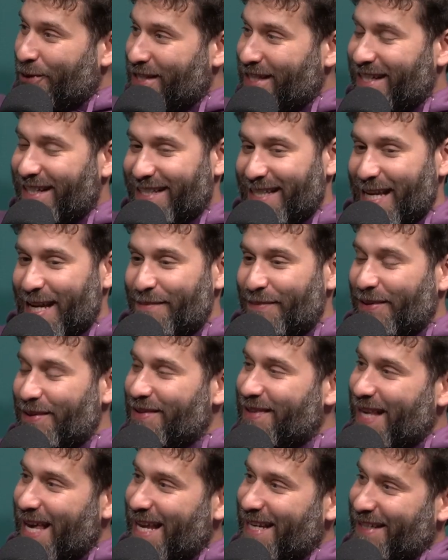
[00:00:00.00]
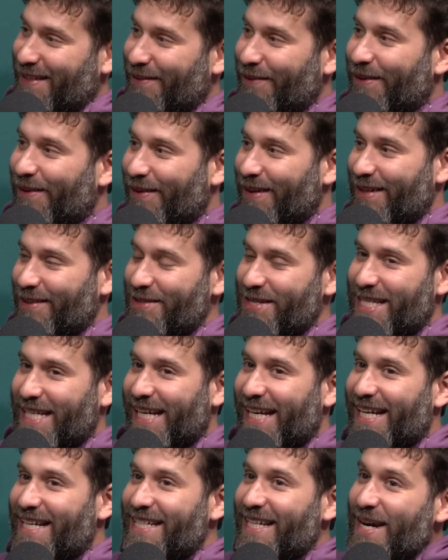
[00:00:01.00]
and examples that you don't
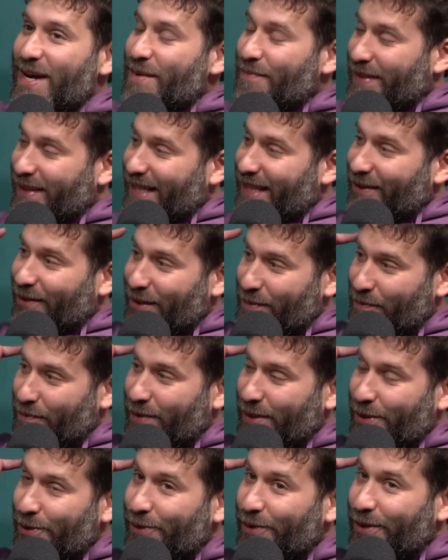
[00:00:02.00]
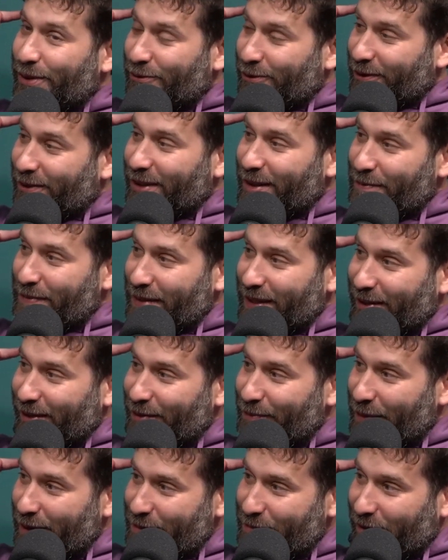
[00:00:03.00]
understand, but they look beautiful up here in
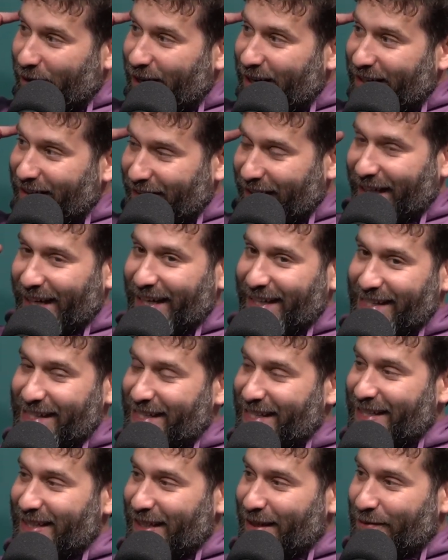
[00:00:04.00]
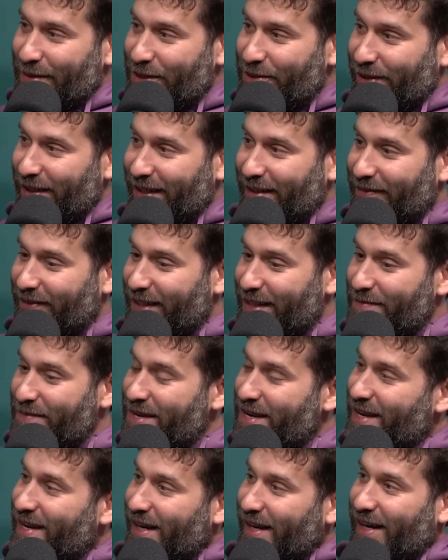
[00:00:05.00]
my brain. Like I can see the imagery of them.
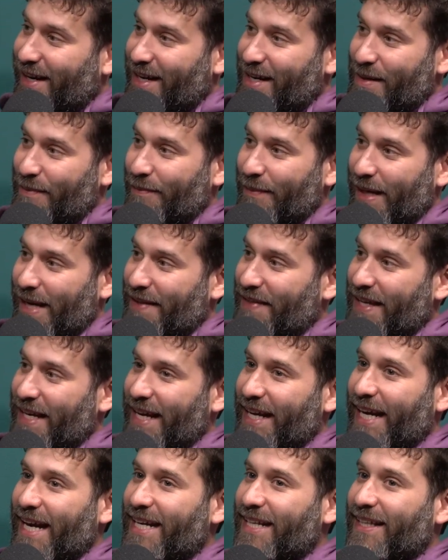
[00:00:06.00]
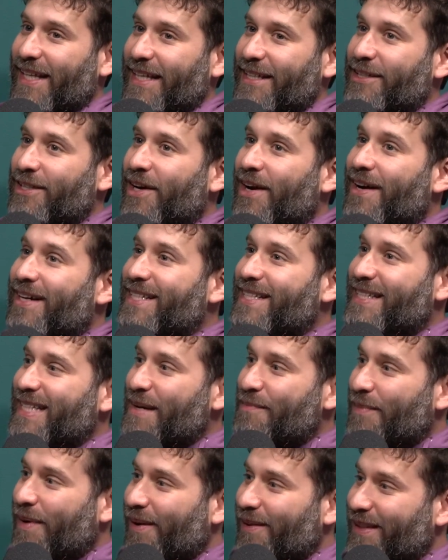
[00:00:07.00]
And then I kind of like toss
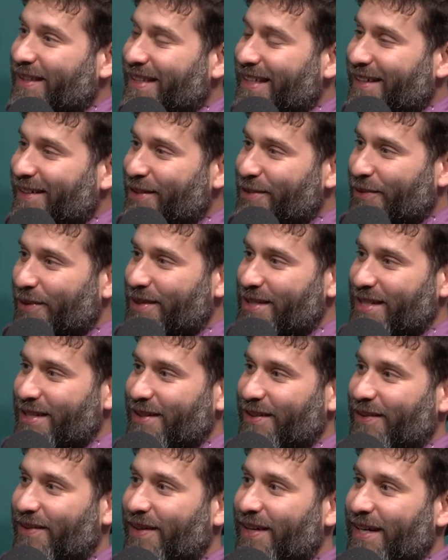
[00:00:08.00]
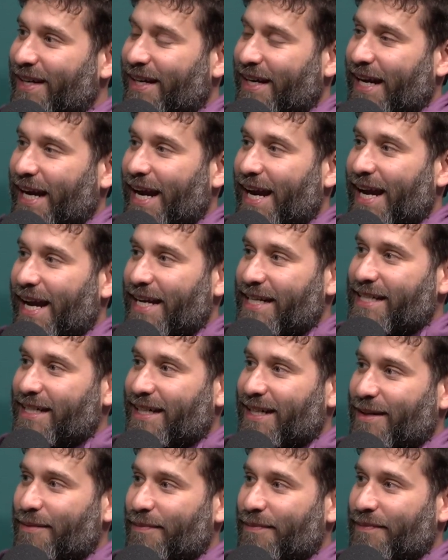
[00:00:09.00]
that ball in the air towards you,
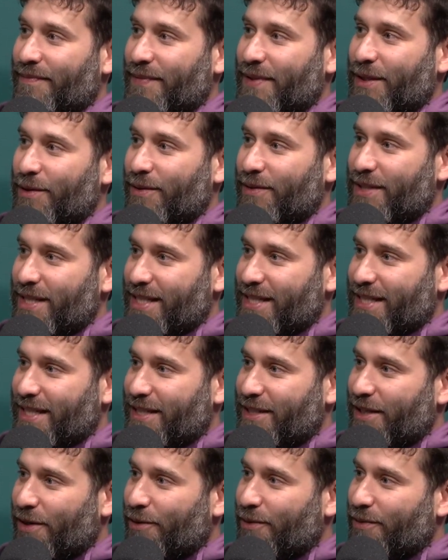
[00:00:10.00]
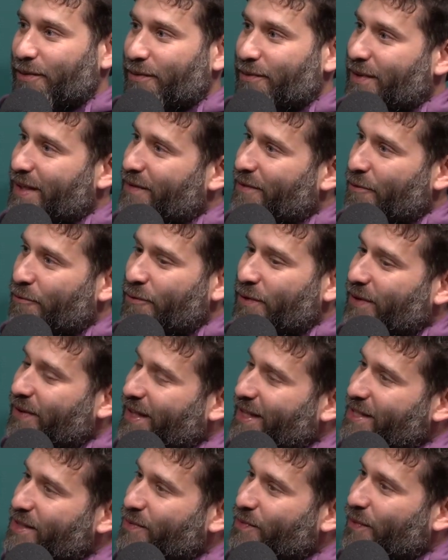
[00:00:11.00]
and you just don't even feel
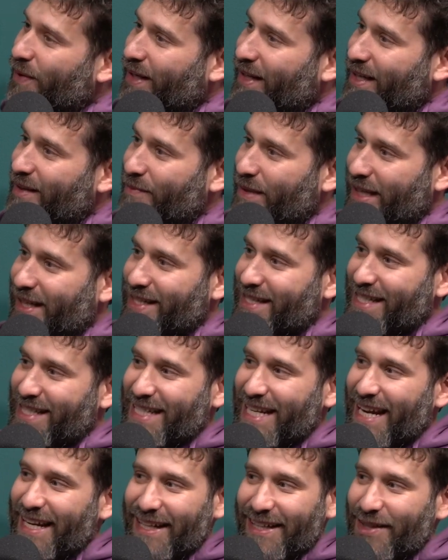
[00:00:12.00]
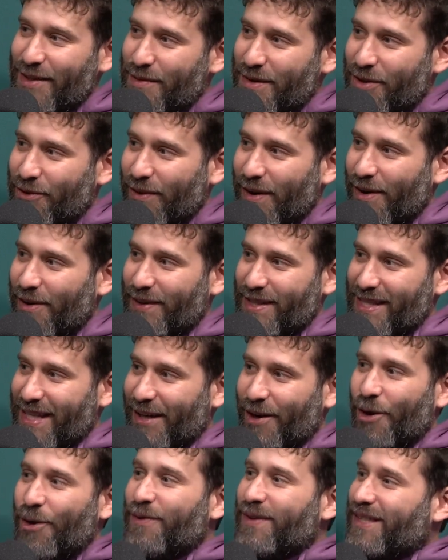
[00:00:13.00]
like swinging because it's not a good throw. It's like
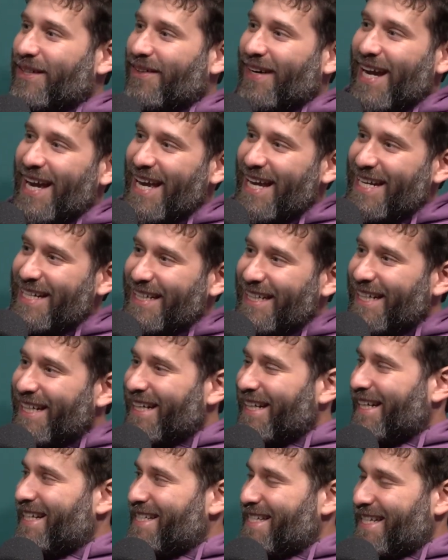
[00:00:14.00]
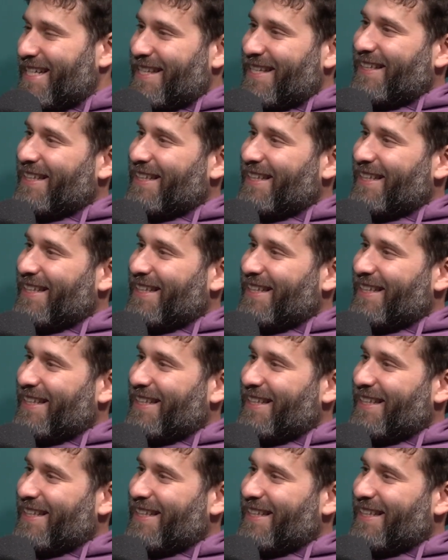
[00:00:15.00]
over your head, it's to the